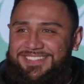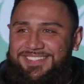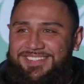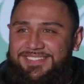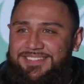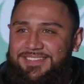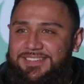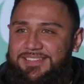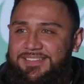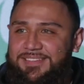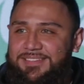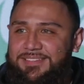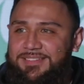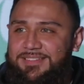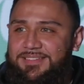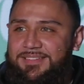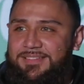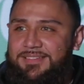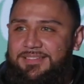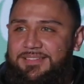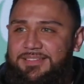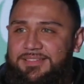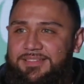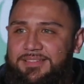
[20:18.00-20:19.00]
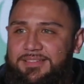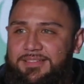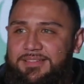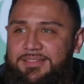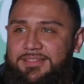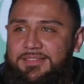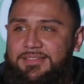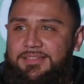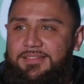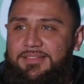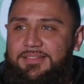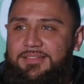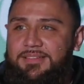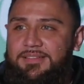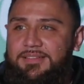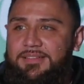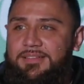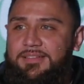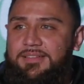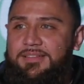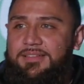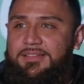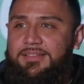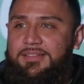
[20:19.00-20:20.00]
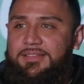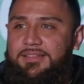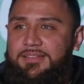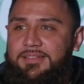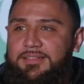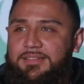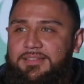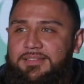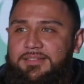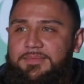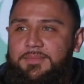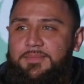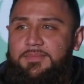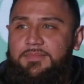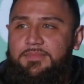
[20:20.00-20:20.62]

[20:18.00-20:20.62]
No one is speaking in this clip.